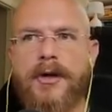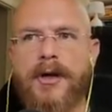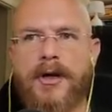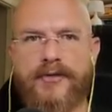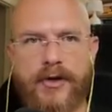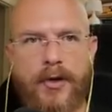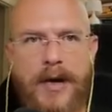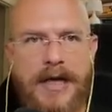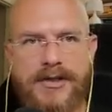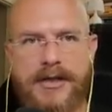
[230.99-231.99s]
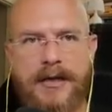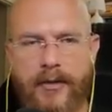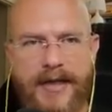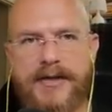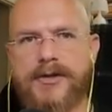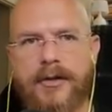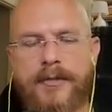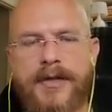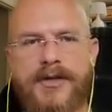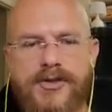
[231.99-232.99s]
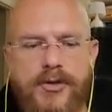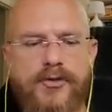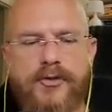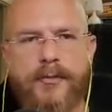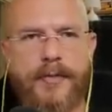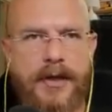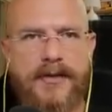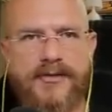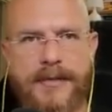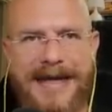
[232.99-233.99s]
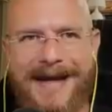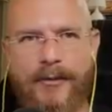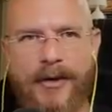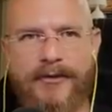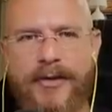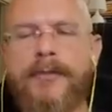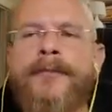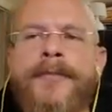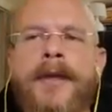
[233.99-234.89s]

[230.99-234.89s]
if you're going to watch here, well, that's good, because YouTube gives me ad revenue